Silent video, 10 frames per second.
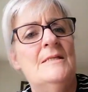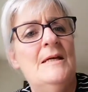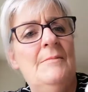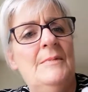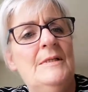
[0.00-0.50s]

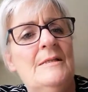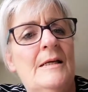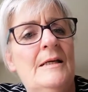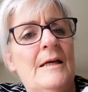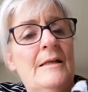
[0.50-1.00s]
statement,
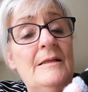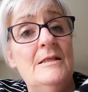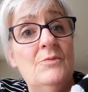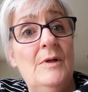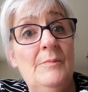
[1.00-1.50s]
and
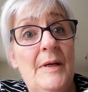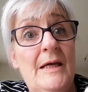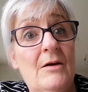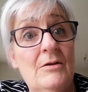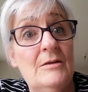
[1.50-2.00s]
this will be
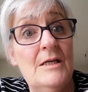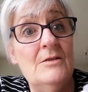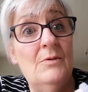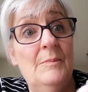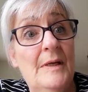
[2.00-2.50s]
good.
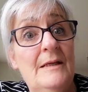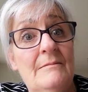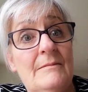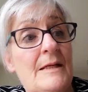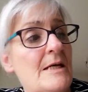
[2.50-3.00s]
This will
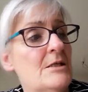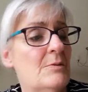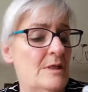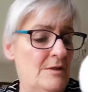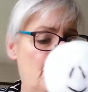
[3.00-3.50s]
be nice
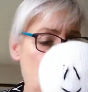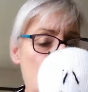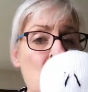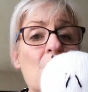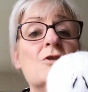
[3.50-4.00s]
when it's finished.